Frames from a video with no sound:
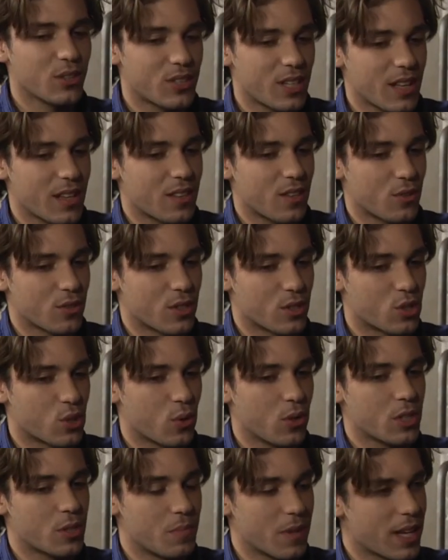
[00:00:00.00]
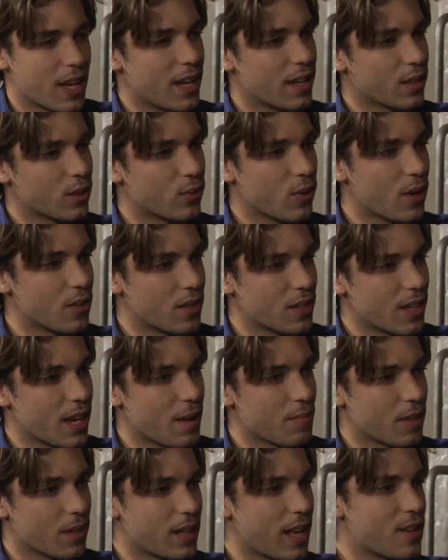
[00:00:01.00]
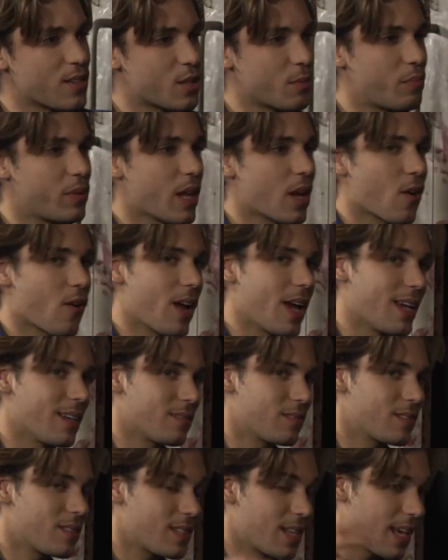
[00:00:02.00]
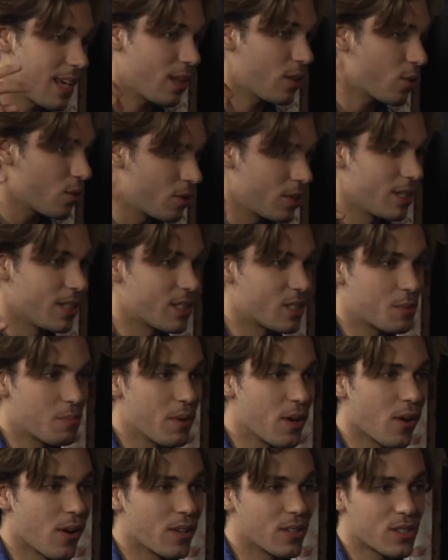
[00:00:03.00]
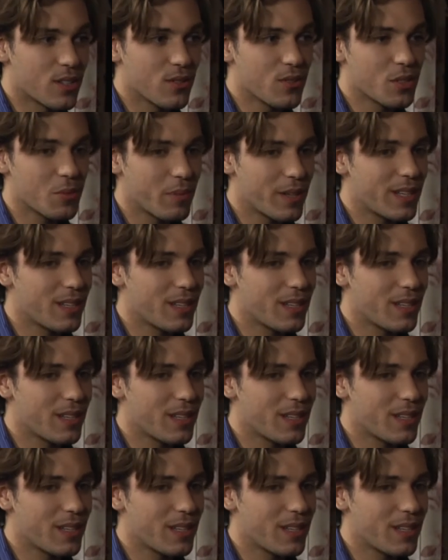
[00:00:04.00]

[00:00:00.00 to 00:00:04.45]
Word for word: Telltale said that there's a choice mechanic throughout the game that allows the player a tailored experience. Can